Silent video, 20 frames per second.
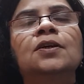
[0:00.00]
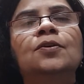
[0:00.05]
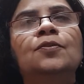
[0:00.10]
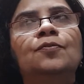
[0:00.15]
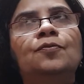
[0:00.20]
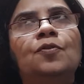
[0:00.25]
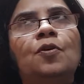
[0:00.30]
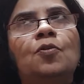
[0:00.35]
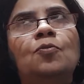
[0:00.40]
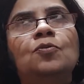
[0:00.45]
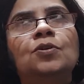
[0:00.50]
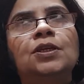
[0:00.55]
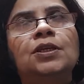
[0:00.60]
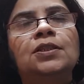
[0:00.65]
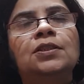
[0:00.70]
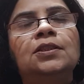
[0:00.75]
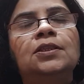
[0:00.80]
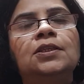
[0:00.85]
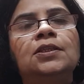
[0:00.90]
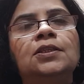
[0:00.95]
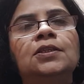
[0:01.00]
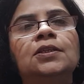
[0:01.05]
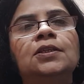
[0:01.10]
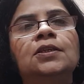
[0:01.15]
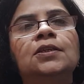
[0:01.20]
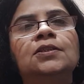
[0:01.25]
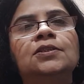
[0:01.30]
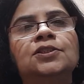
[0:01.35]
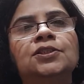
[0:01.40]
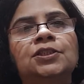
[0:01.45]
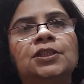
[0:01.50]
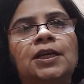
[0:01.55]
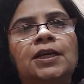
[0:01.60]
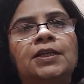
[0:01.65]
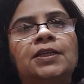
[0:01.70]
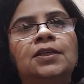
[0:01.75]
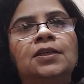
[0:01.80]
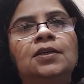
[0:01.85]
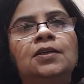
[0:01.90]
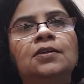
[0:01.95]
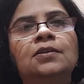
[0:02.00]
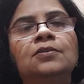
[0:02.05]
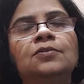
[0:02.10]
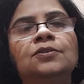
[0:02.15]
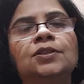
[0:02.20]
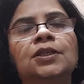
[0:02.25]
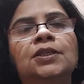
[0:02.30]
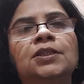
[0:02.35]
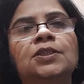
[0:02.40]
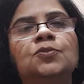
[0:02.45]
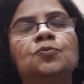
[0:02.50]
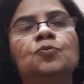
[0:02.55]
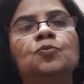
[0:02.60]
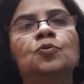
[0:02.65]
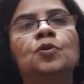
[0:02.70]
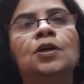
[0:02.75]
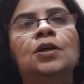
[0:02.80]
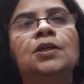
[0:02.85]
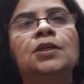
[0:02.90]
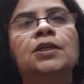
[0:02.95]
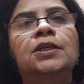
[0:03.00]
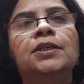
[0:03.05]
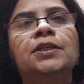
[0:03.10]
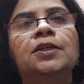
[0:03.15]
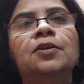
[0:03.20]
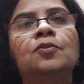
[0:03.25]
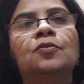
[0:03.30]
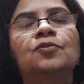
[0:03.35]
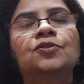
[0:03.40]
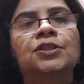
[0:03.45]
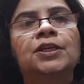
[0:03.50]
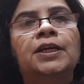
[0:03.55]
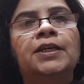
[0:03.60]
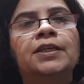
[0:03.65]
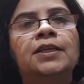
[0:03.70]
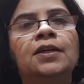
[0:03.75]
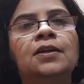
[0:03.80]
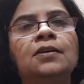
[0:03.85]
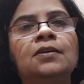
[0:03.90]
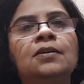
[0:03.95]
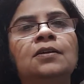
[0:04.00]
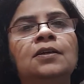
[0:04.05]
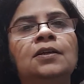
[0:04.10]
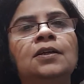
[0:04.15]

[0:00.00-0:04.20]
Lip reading: found in the China, that is Wuhan area of China,